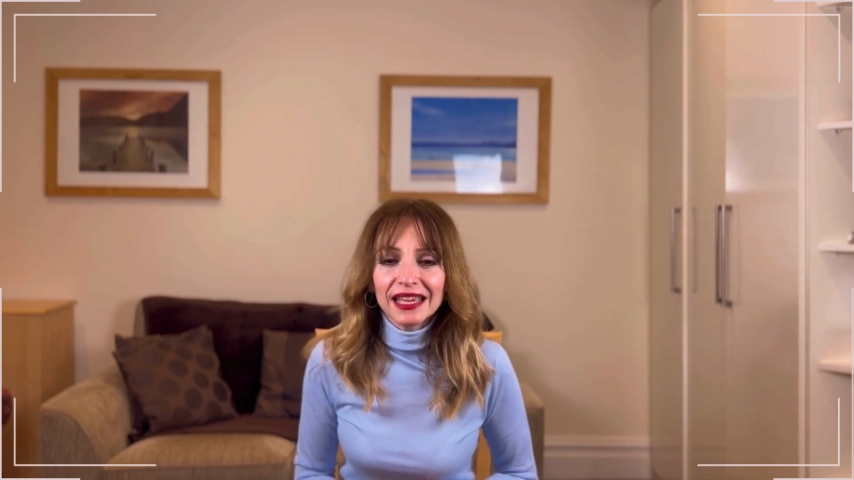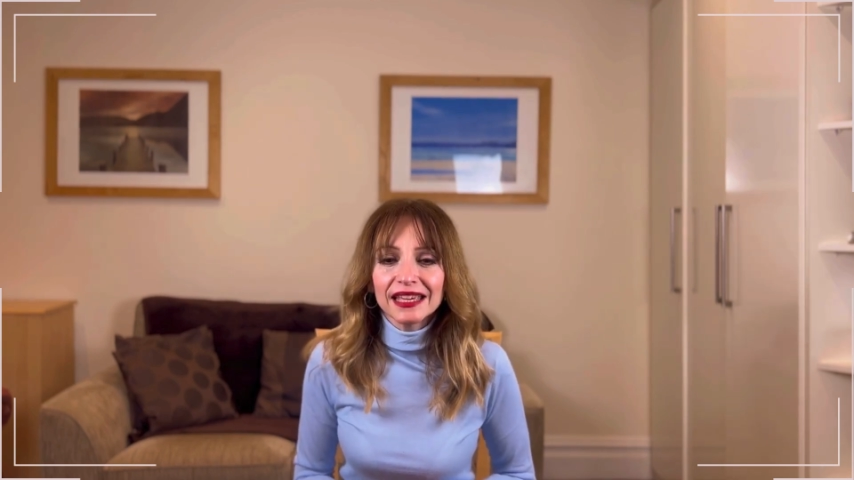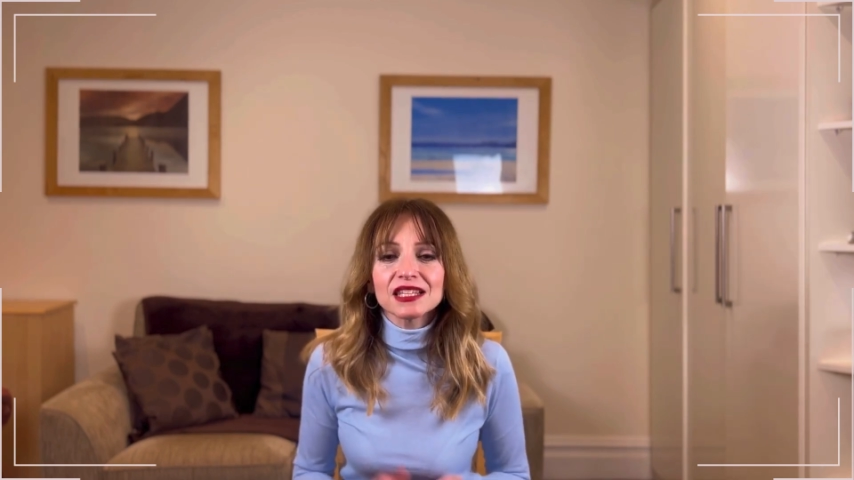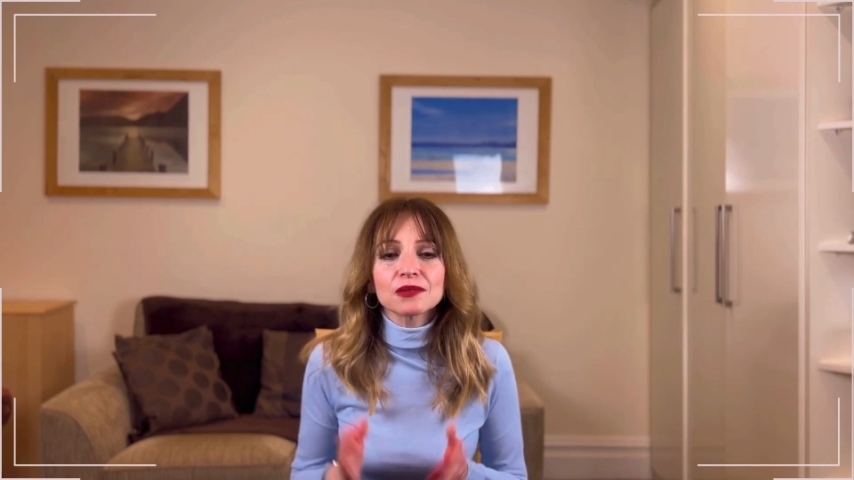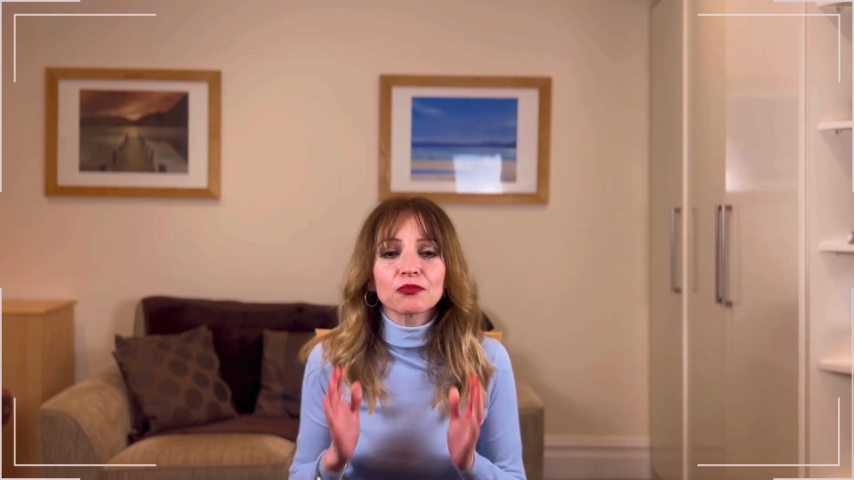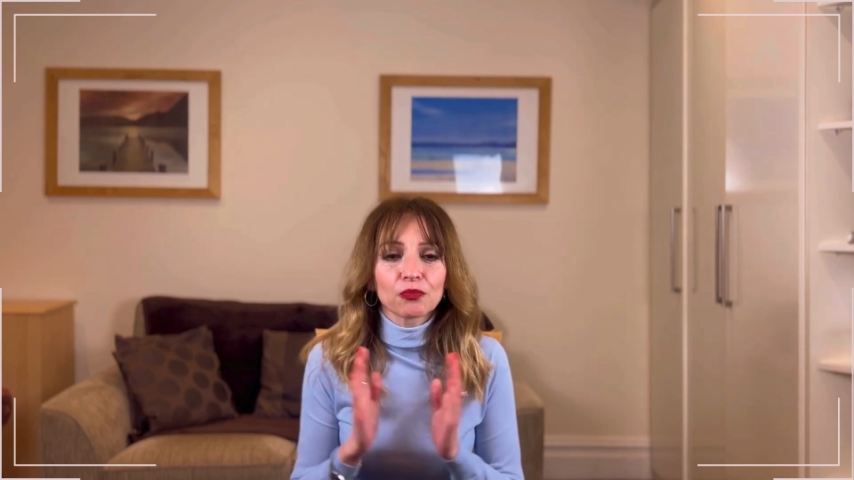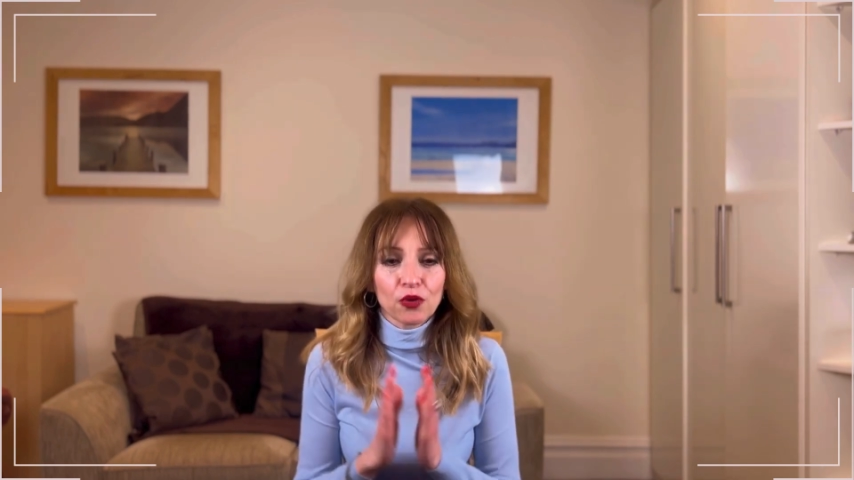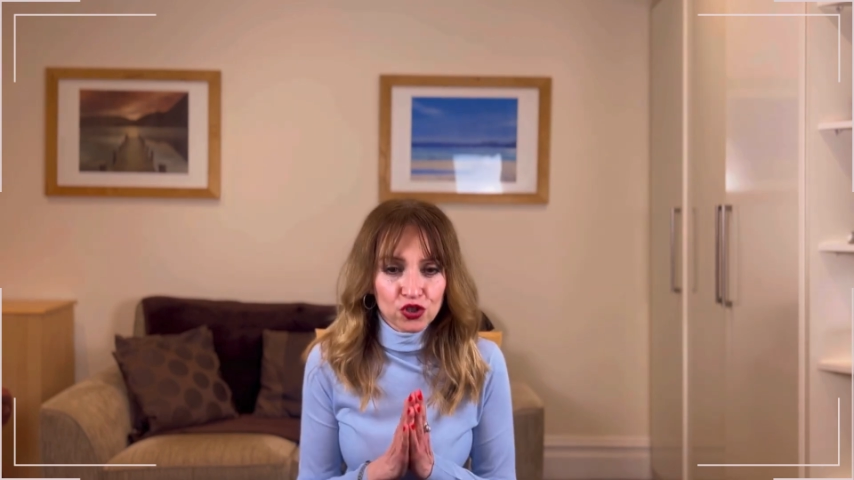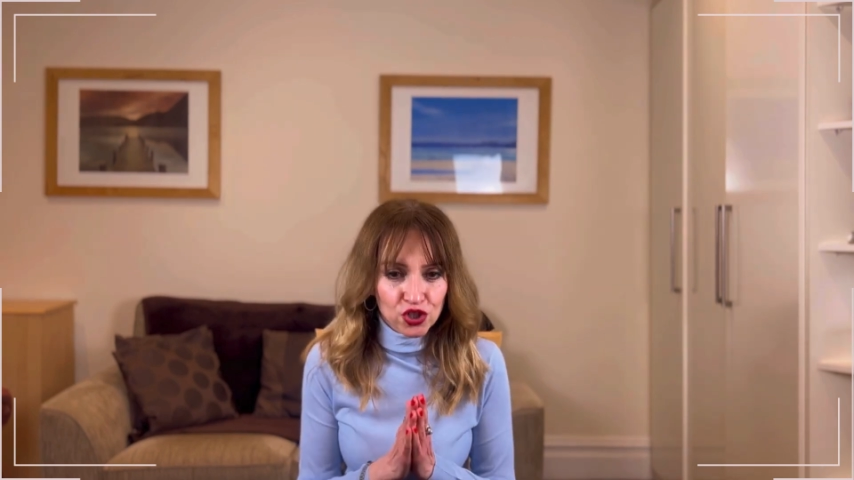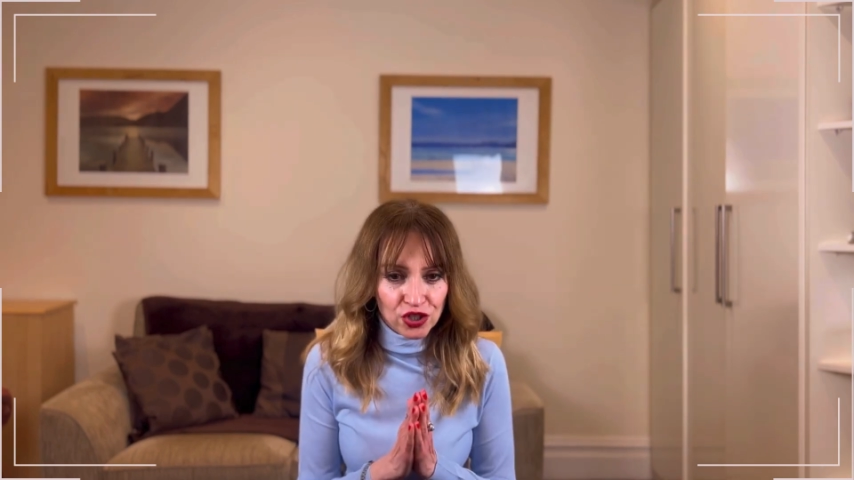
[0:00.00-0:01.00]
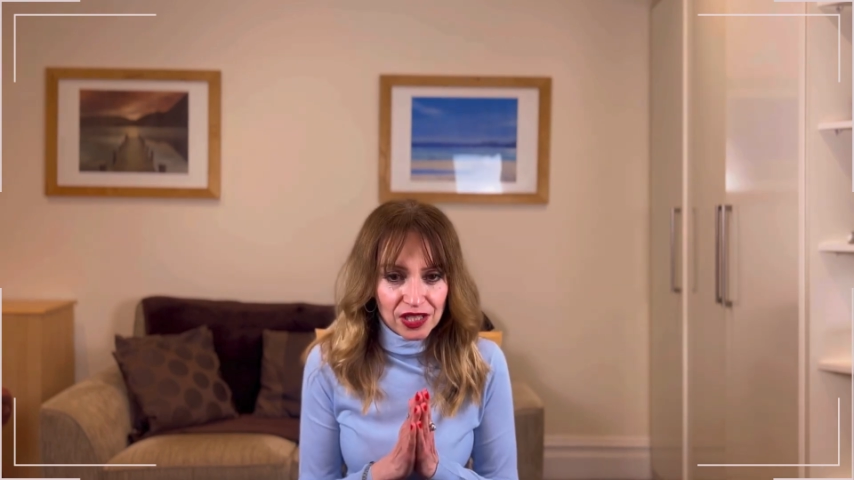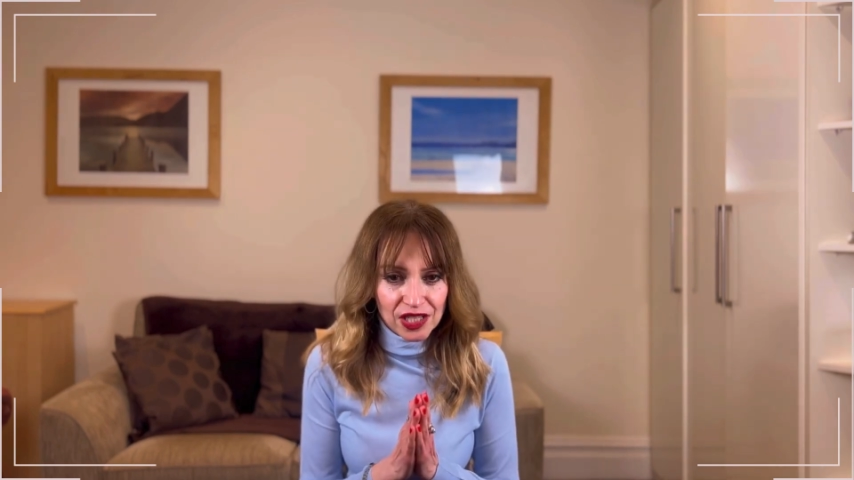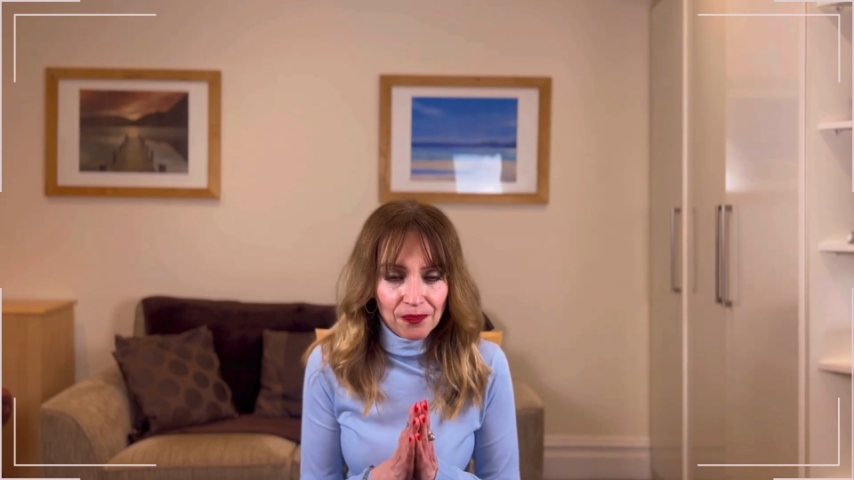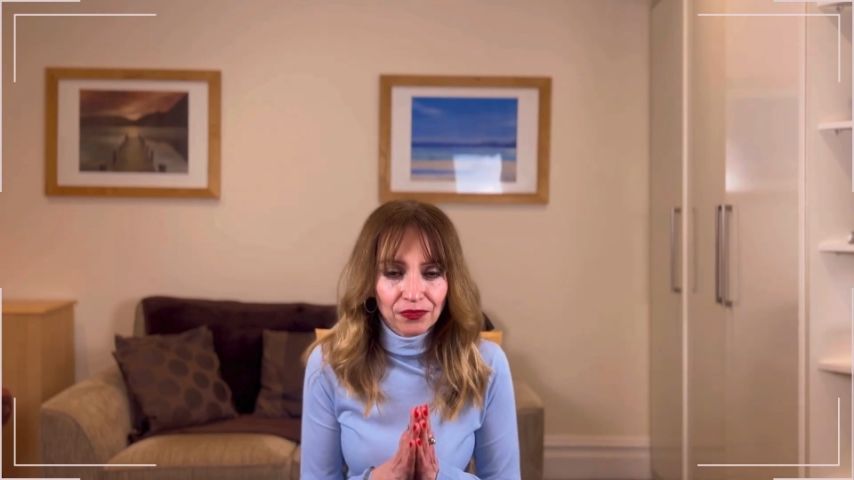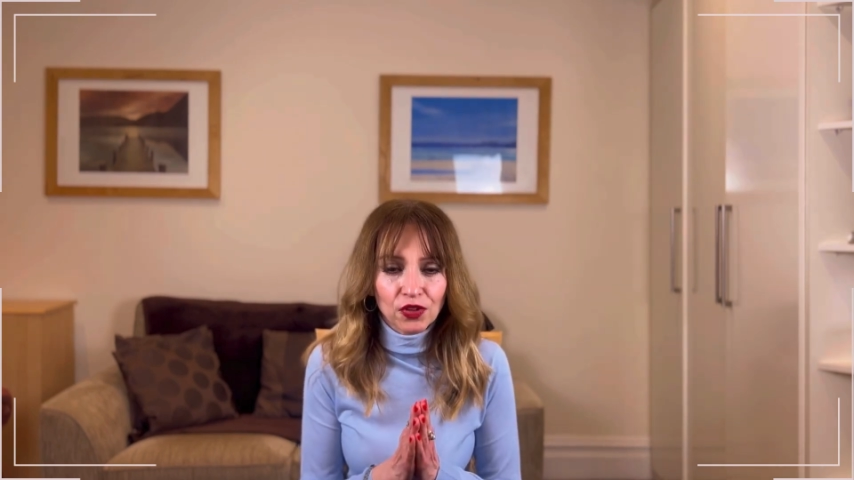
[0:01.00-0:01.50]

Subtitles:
is proportions.